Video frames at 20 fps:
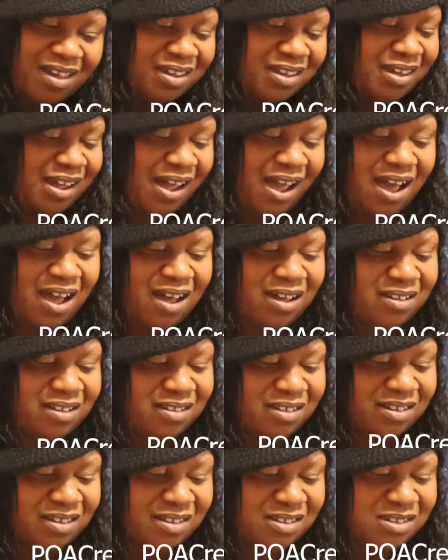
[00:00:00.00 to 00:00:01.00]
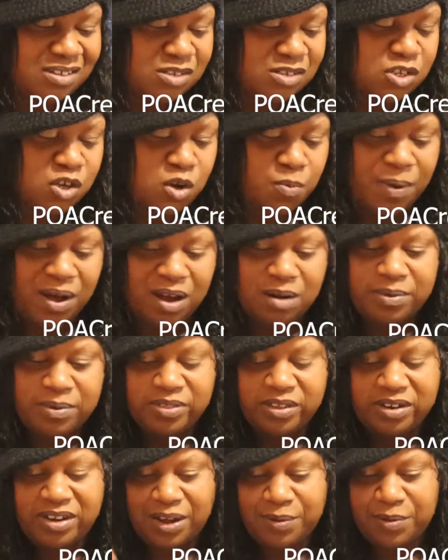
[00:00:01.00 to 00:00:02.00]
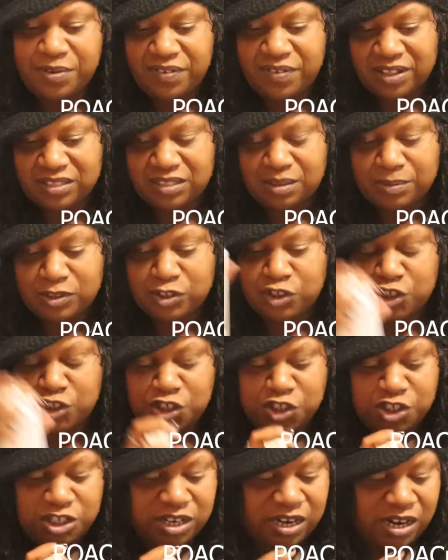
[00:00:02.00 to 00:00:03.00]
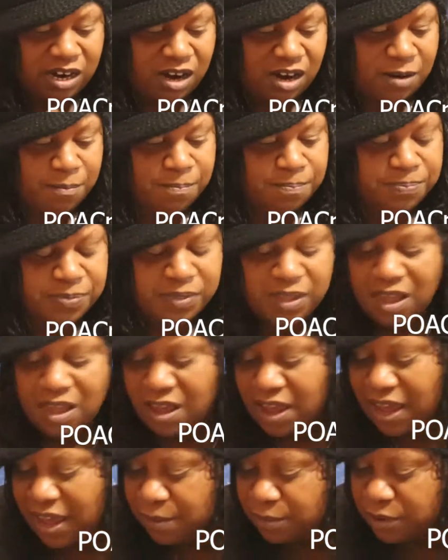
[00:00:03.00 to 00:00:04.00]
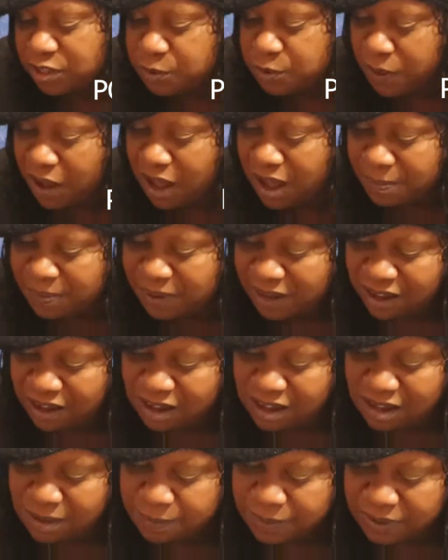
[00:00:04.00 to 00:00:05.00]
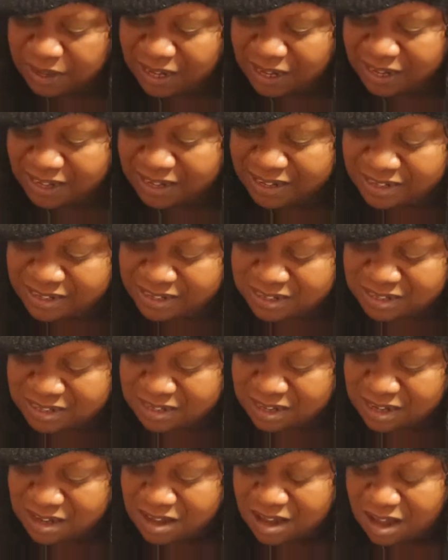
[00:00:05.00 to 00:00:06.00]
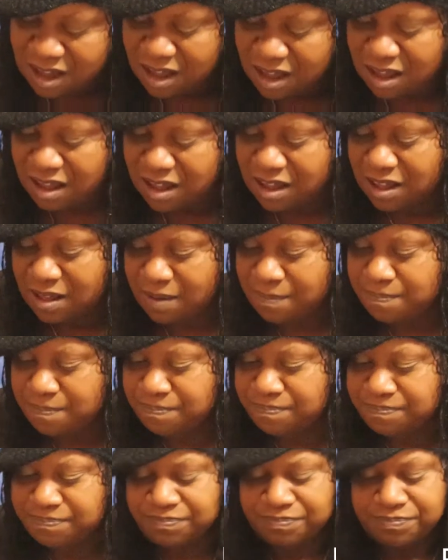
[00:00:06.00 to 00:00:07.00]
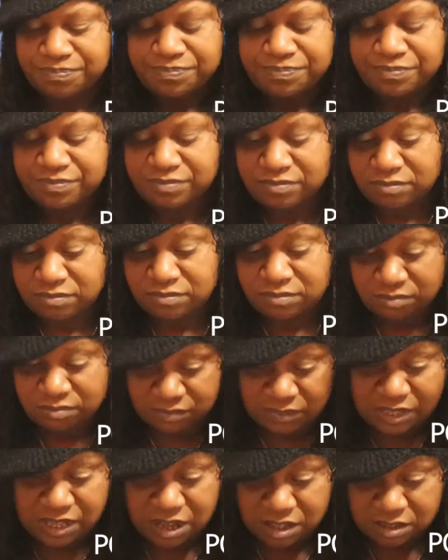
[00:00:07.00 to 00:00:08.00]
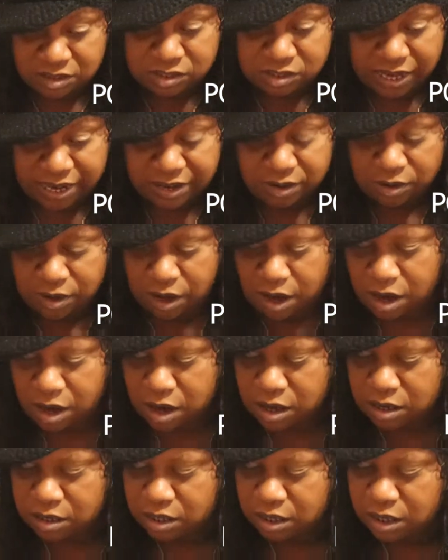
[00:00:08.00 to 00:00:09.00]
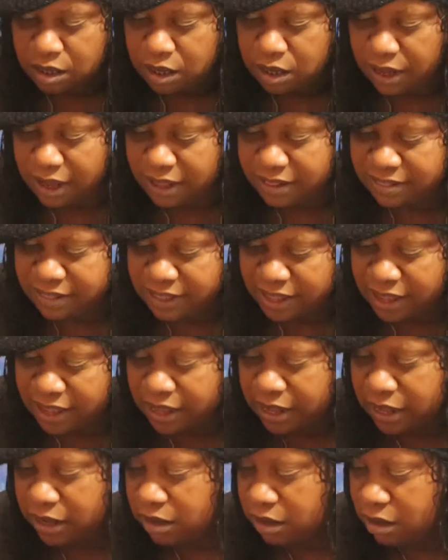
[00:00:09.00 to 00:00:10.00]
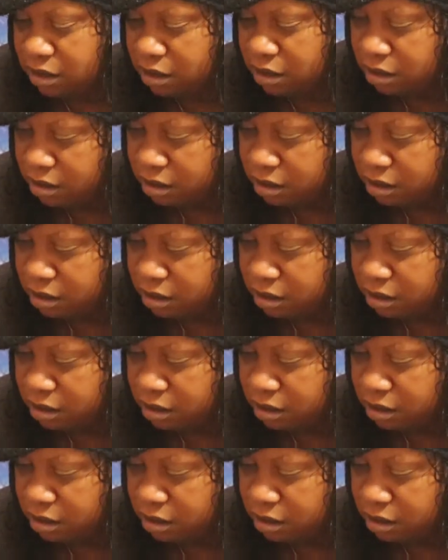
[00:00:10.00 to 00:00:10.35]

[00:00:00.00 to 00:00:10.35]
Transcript: Yeah, so bottom of the deck, we've got the Magician here. And what's popping up is the other title card, and then